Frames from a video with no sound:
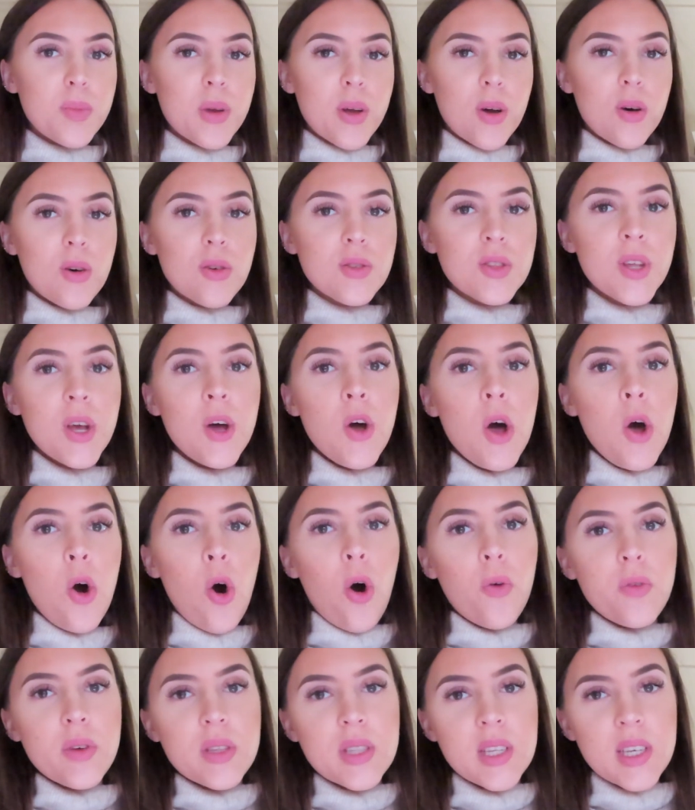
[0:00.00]
because
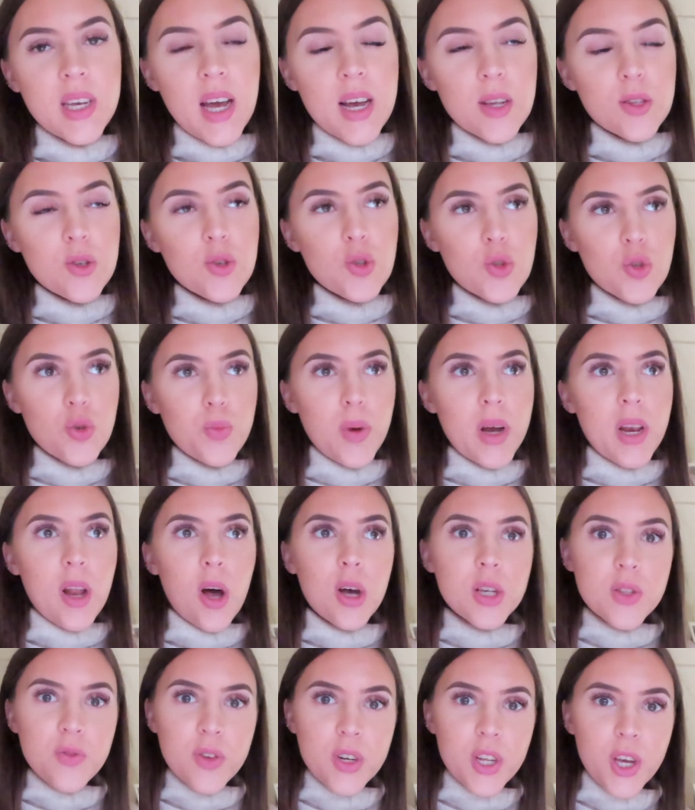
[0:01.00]
obviously, as you saw my
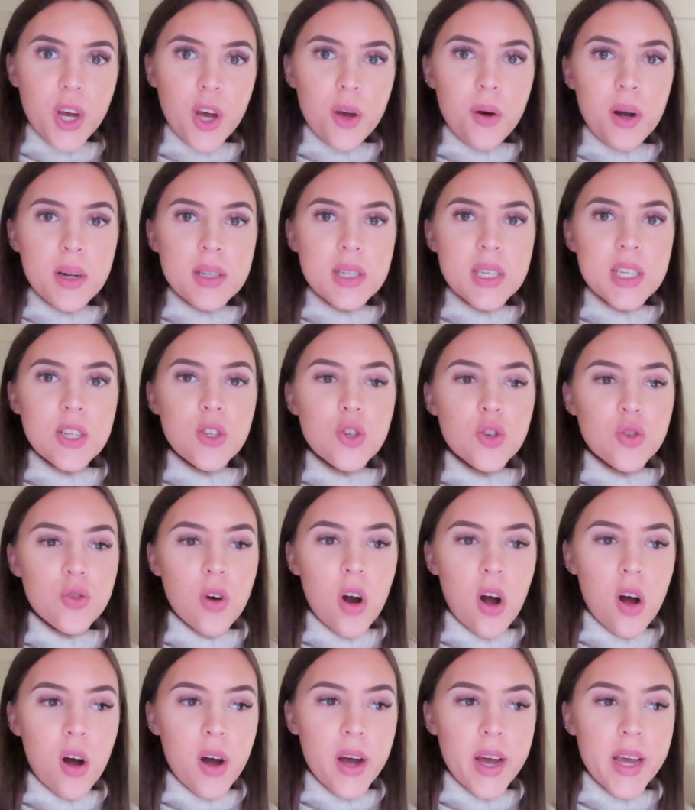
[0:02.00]
last video, I did
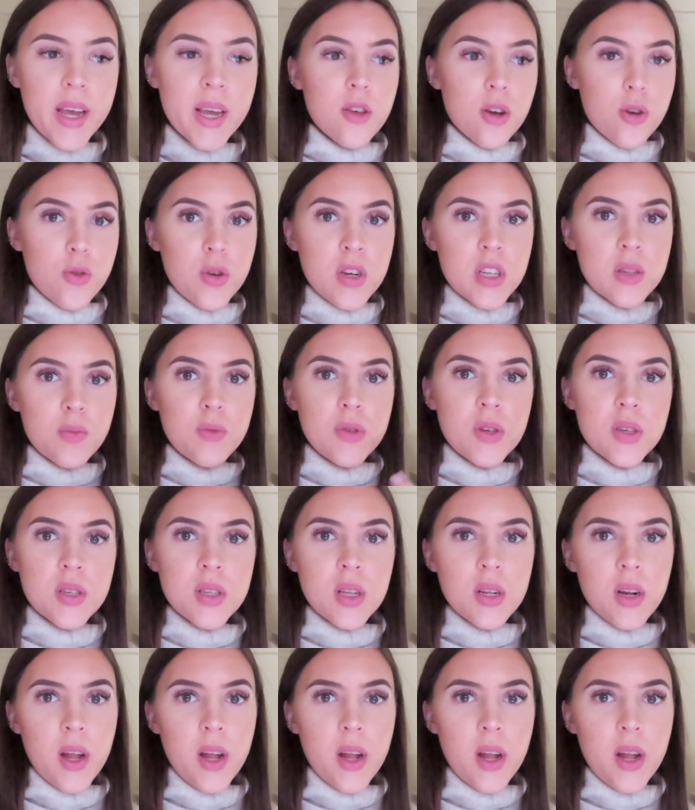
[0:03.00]
try the Christmas,